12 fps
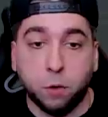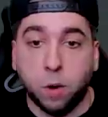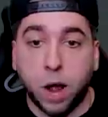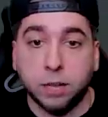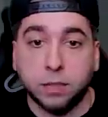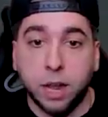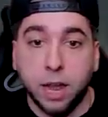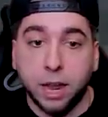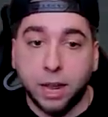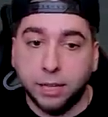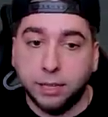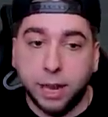for us,
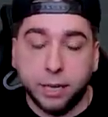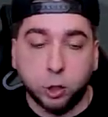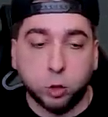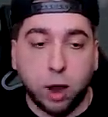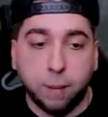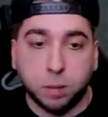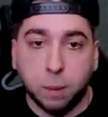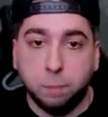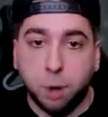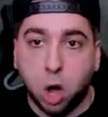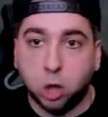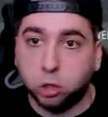he did drop the
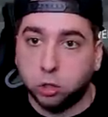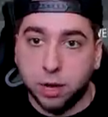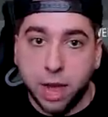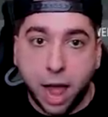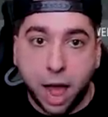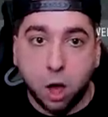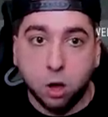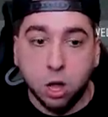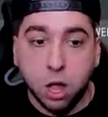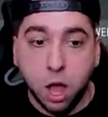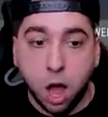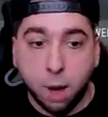ball. So now
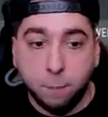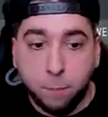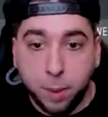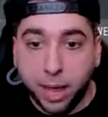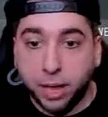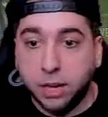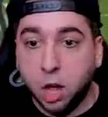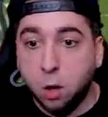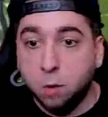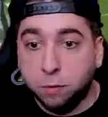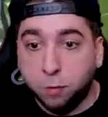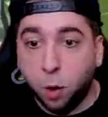a big
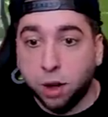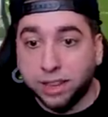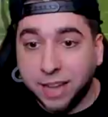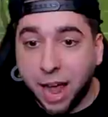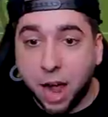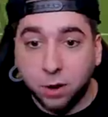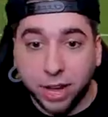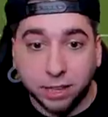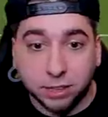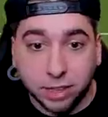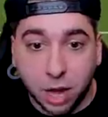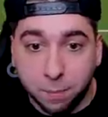fourth down
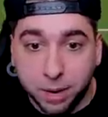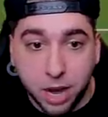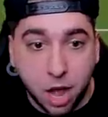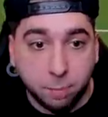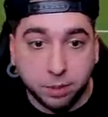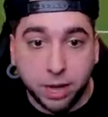is coming up.